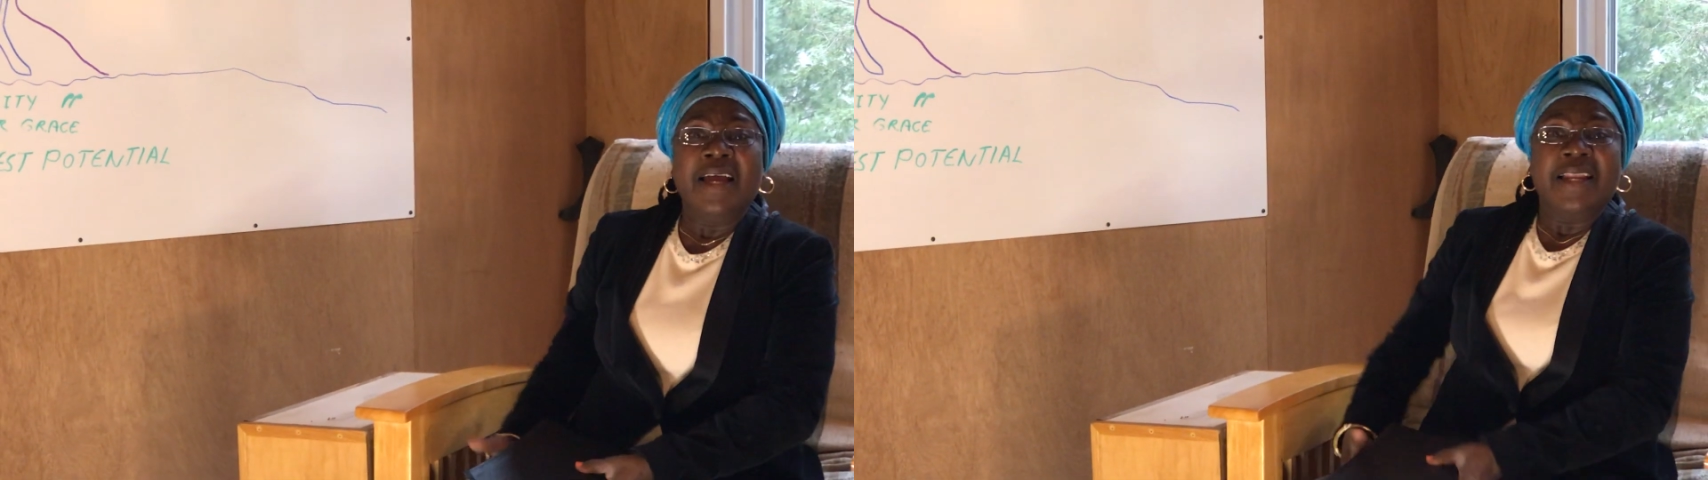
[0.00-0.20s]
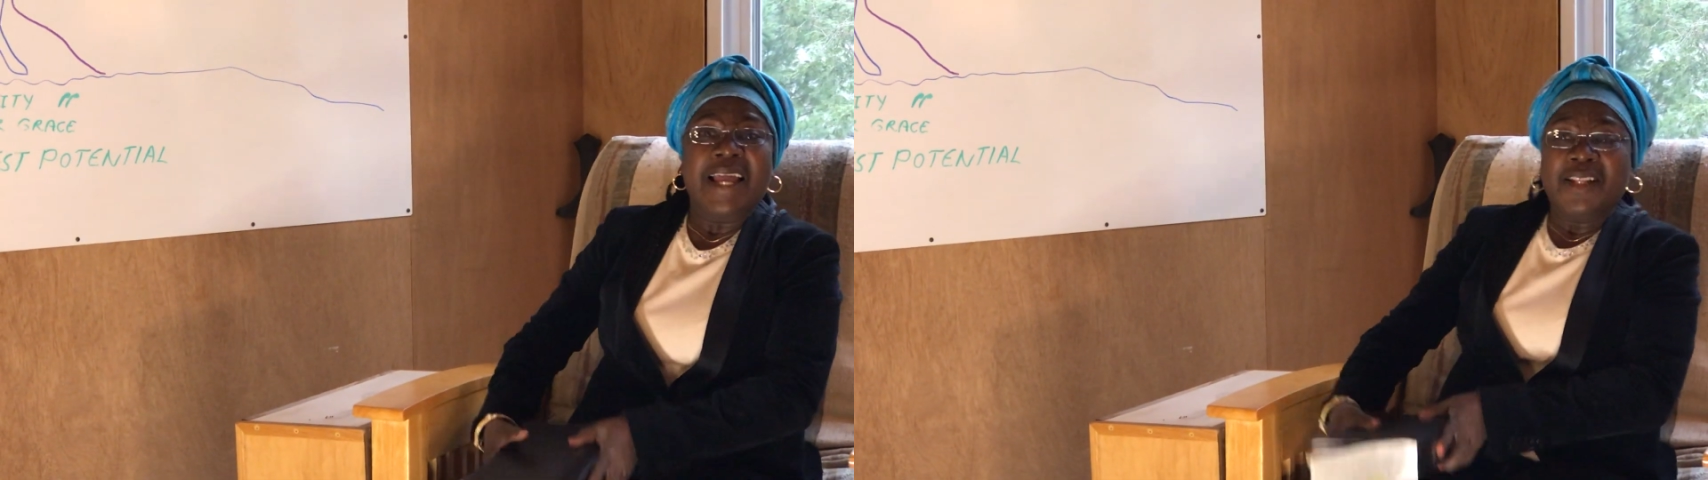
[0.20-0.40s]

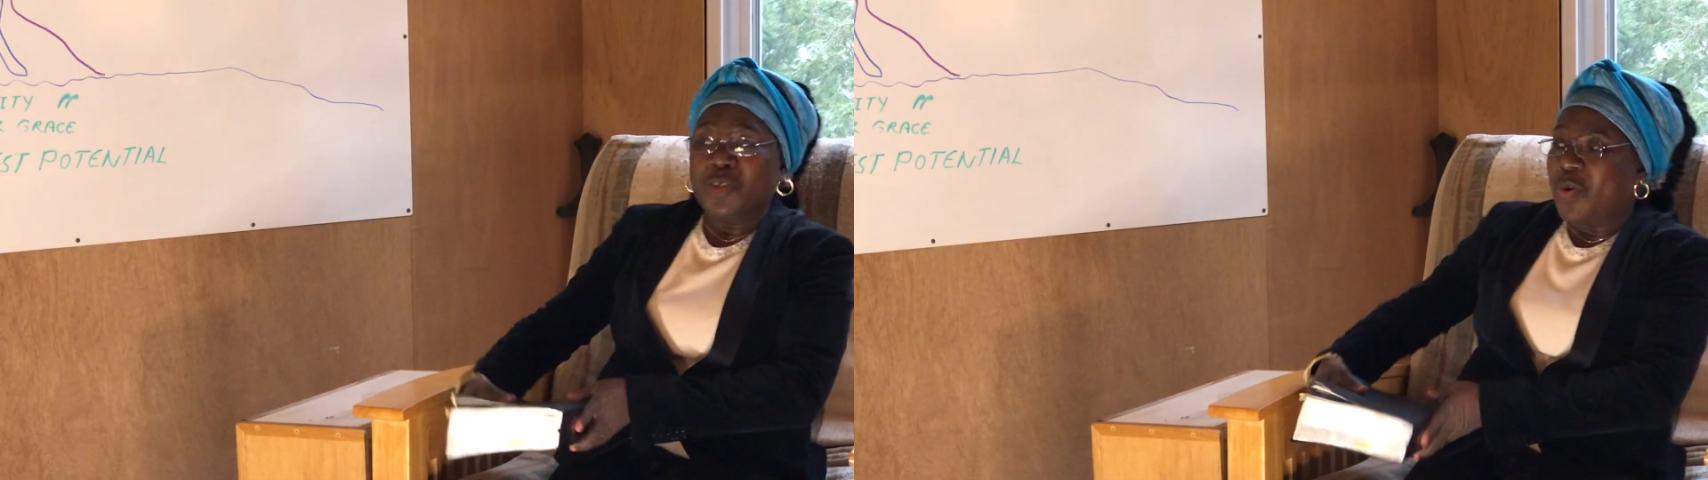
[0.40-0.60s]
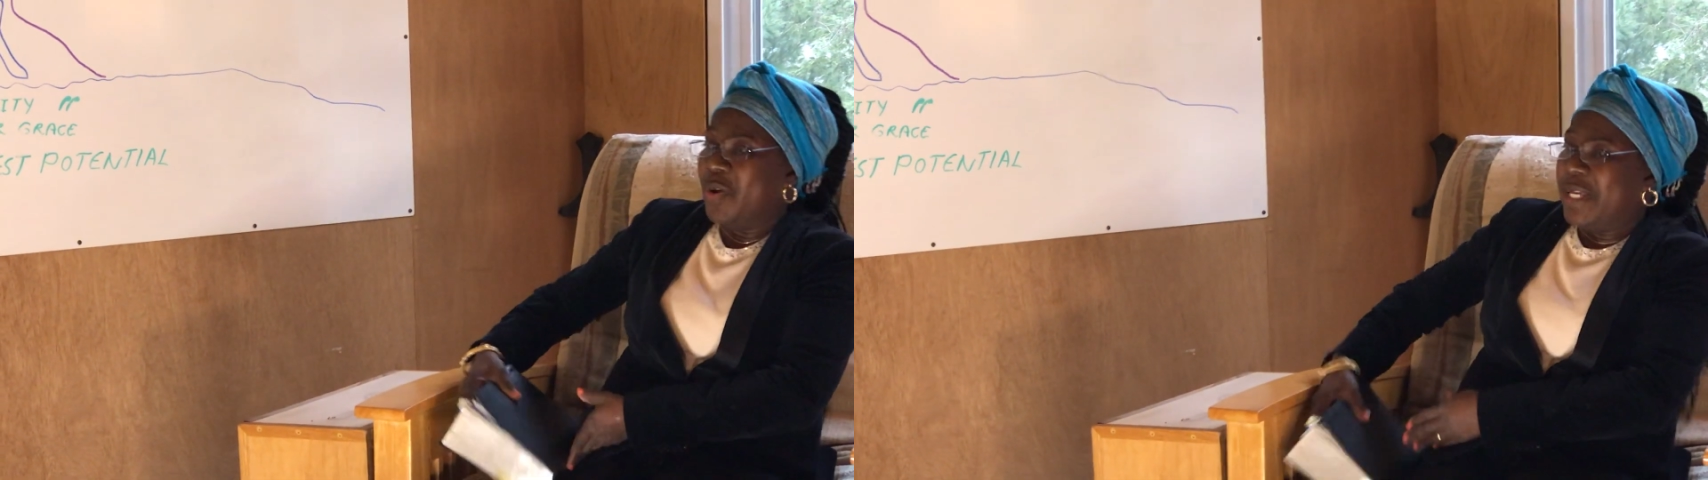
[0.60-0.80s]
let's
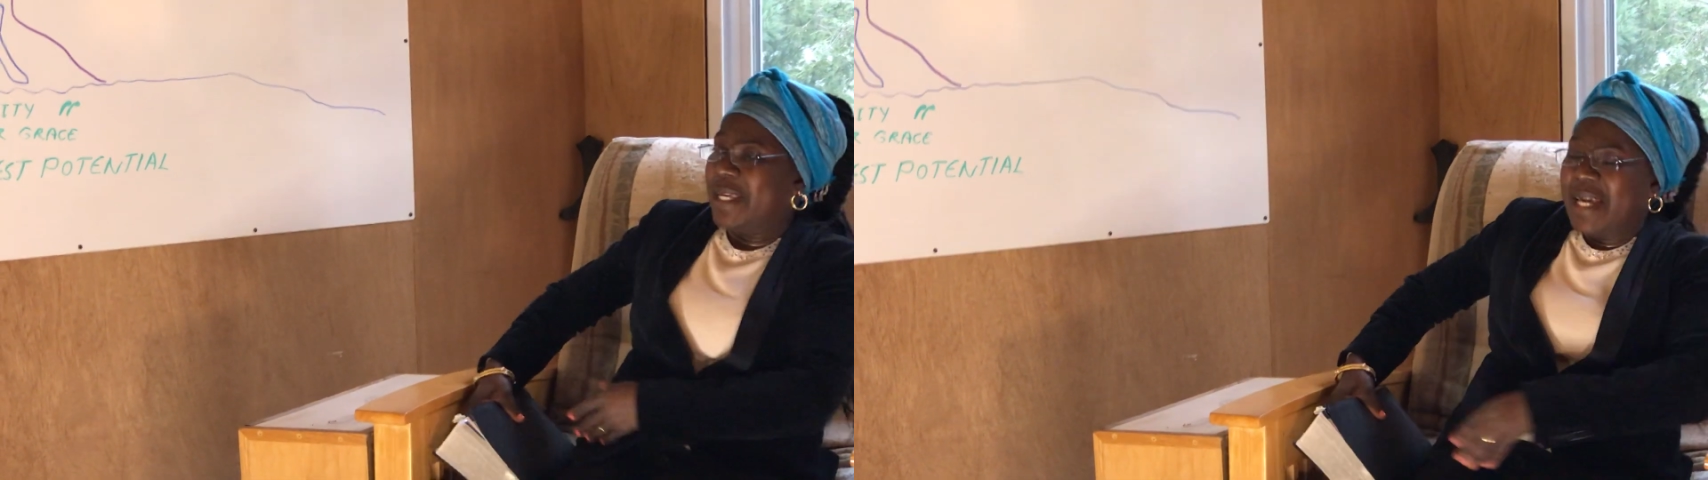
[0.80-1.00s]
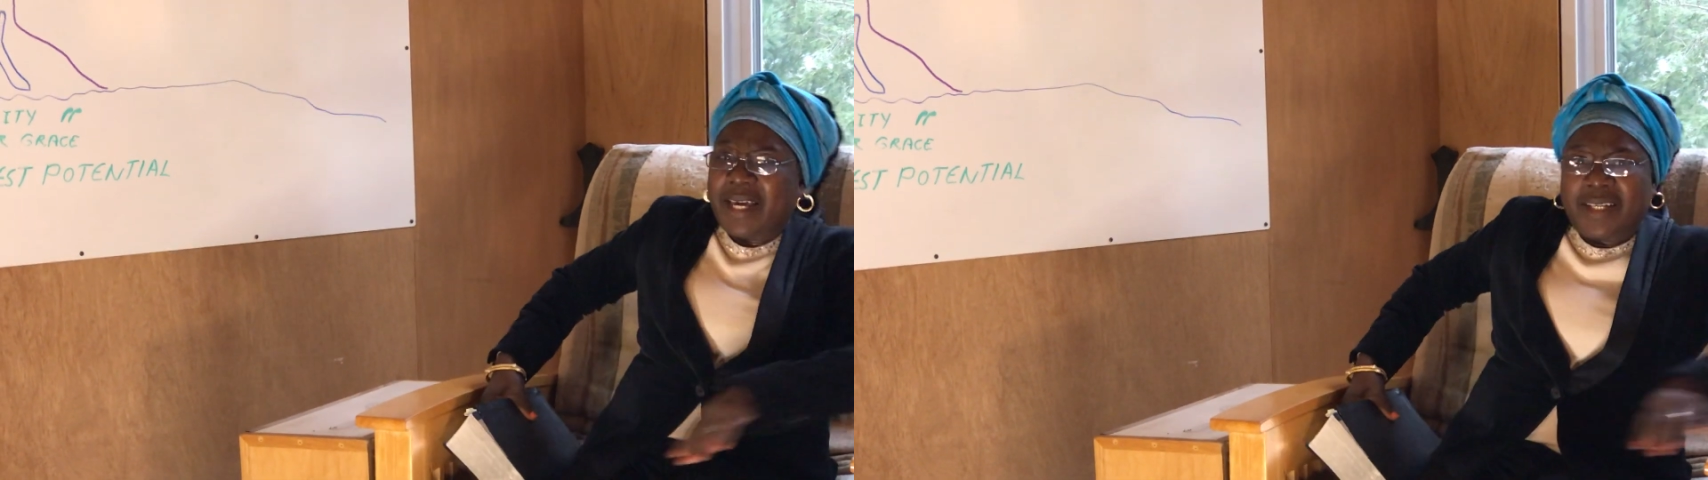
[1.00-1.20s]
go here